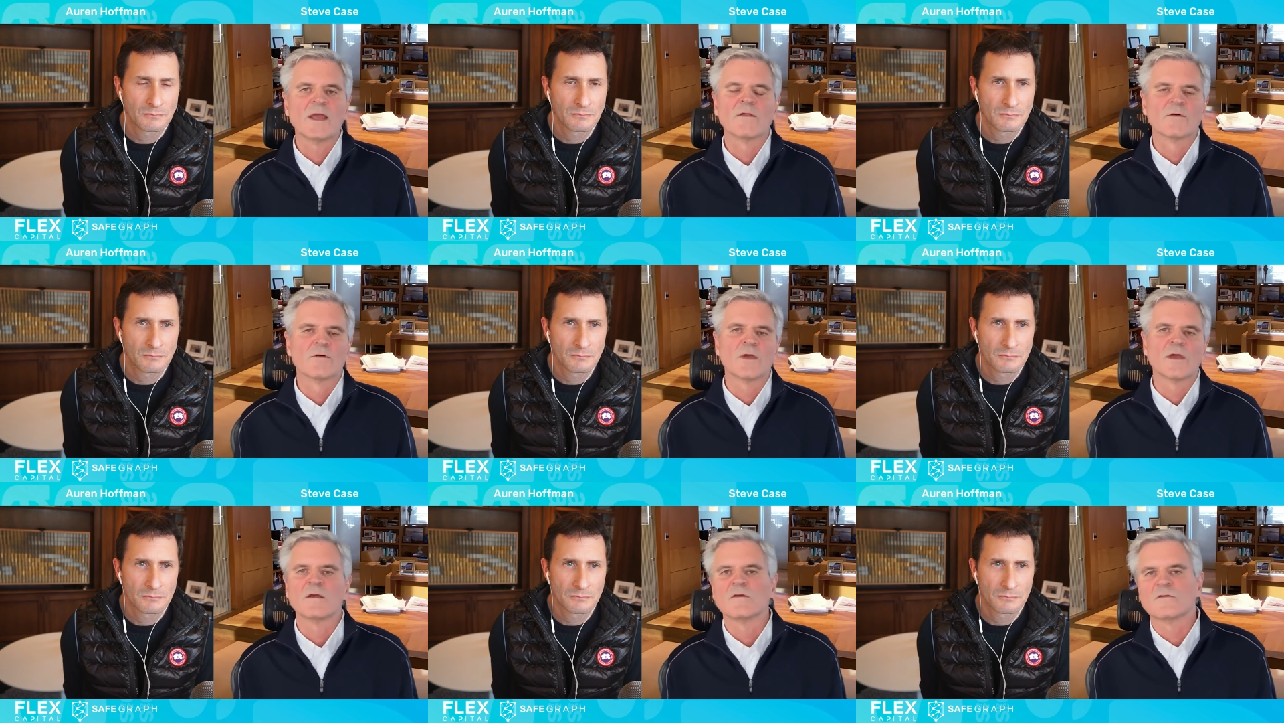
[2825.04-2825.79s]
Speaker 1: other
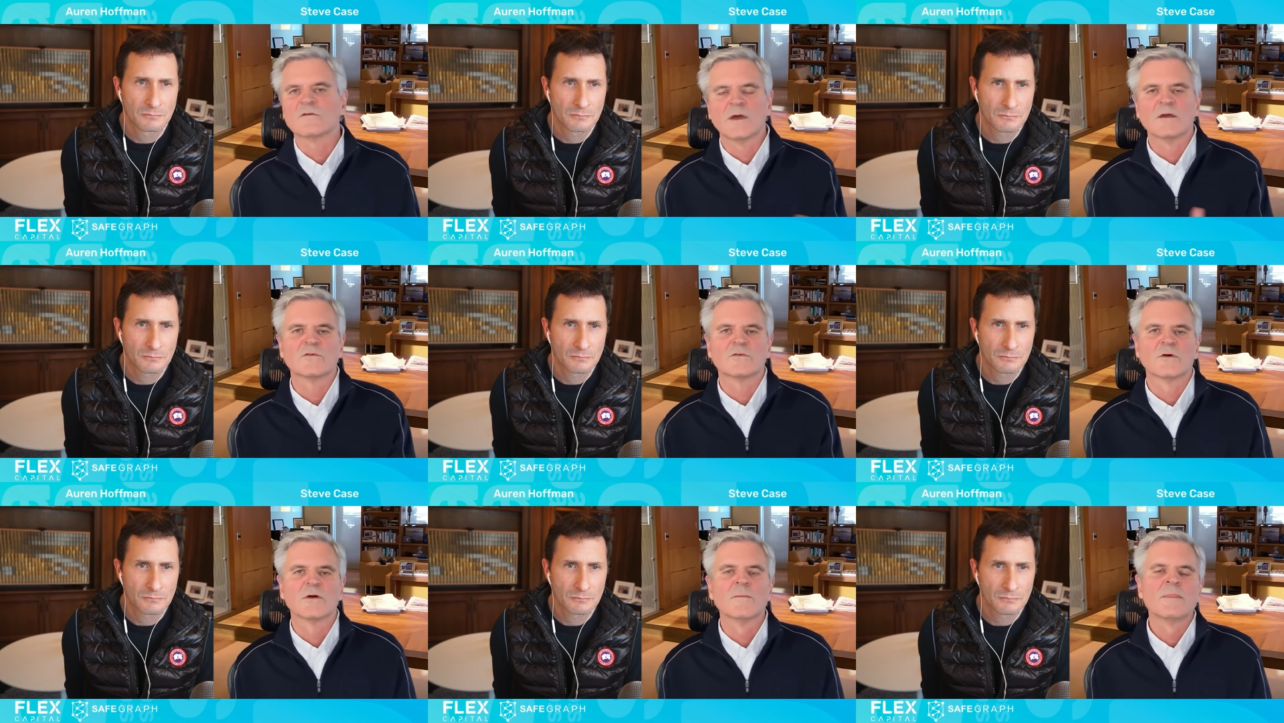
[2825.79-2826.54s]
things to make
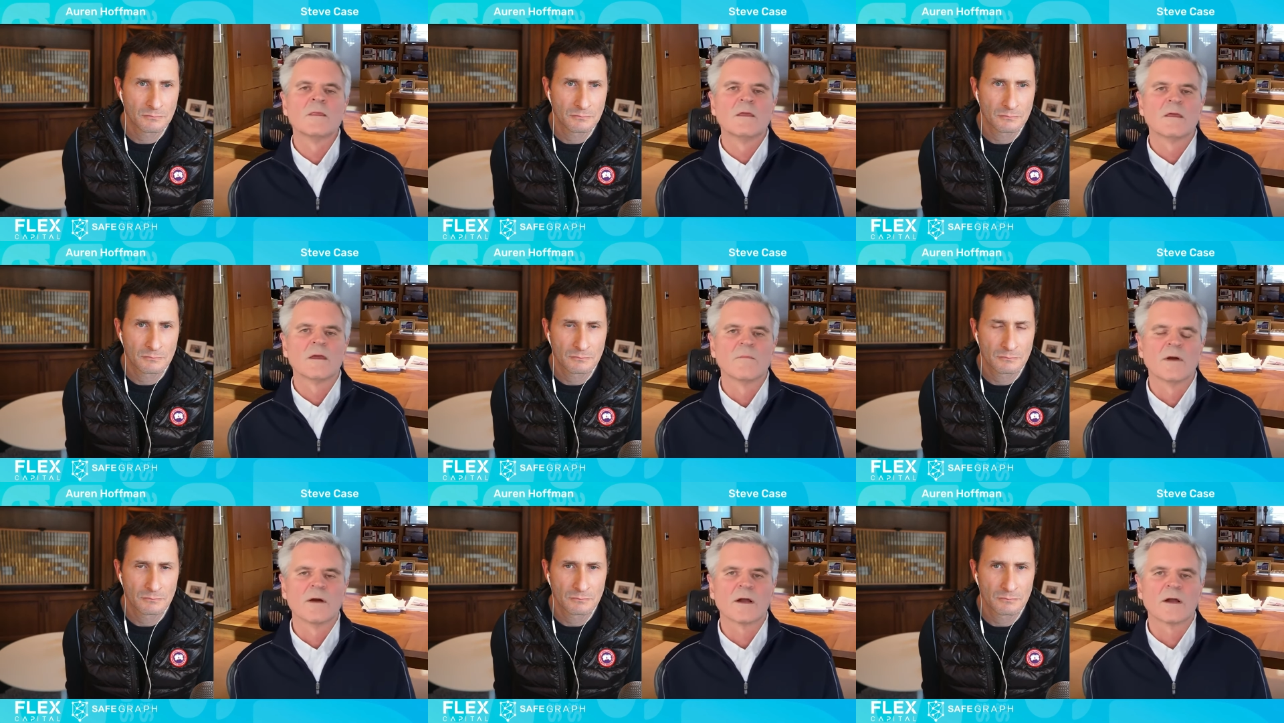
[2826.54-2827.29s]
sure you know,
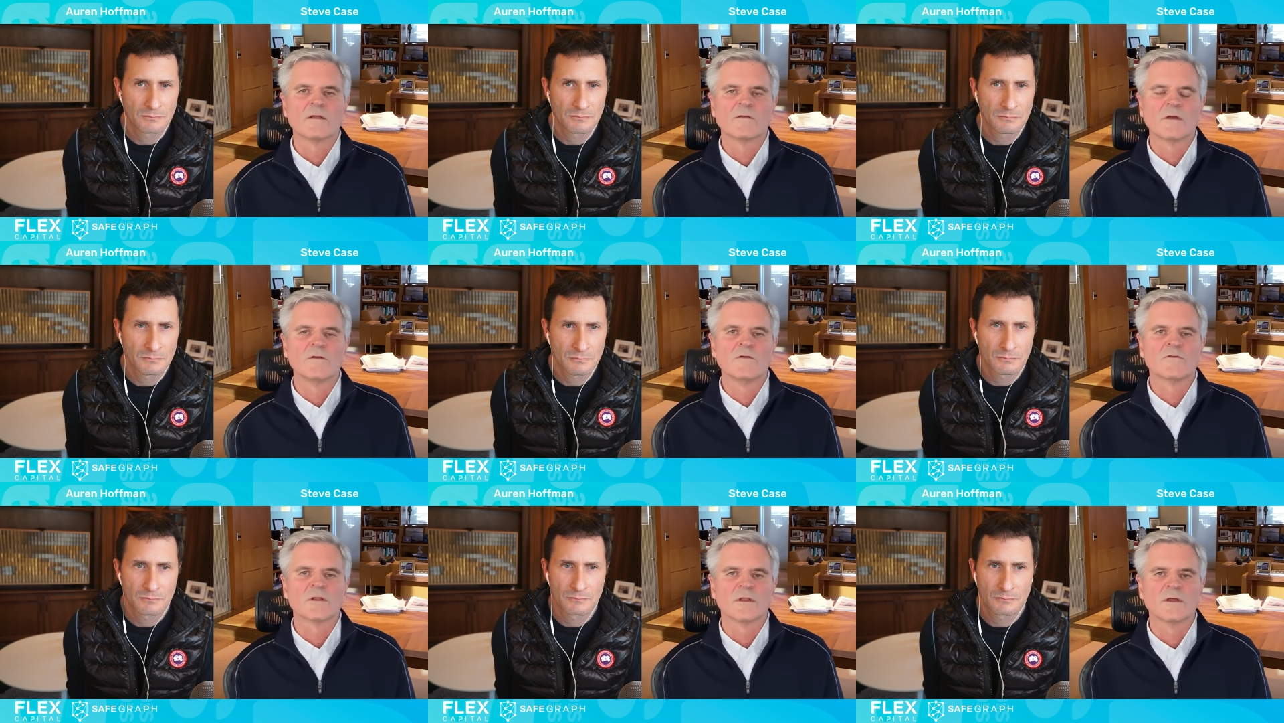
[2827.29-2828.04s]
America continues
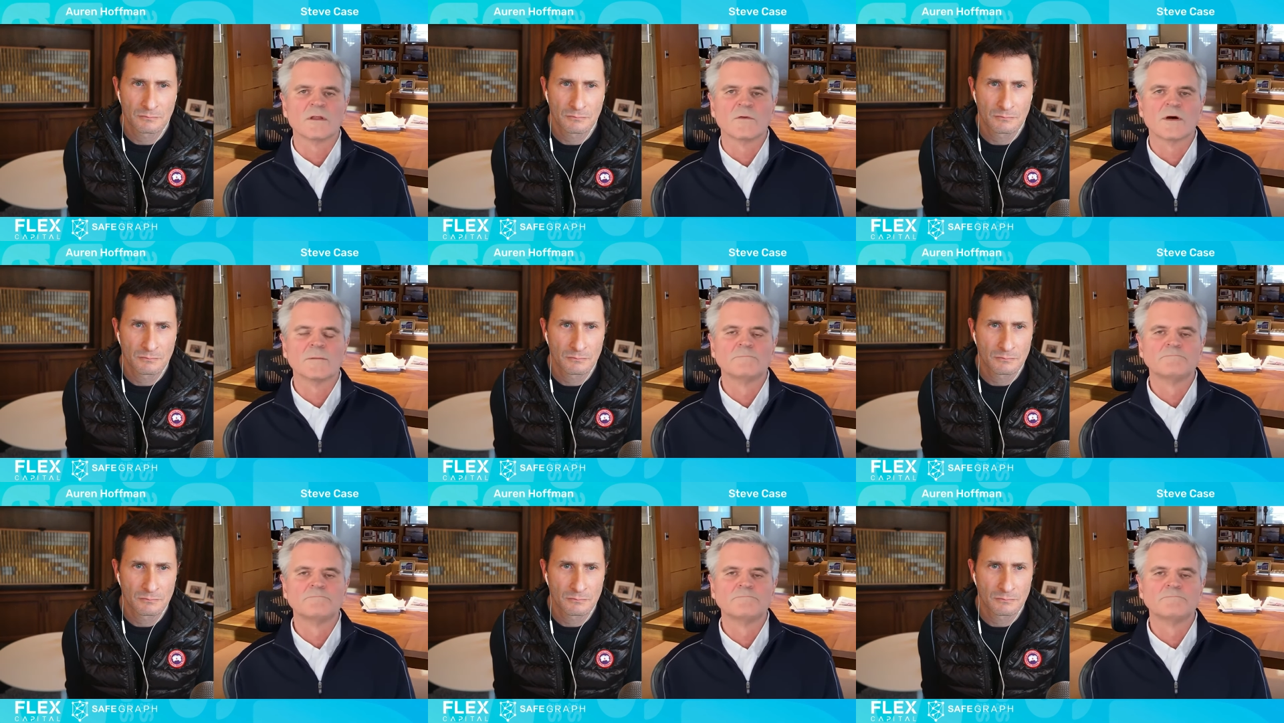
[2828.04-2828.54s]
to lead the way.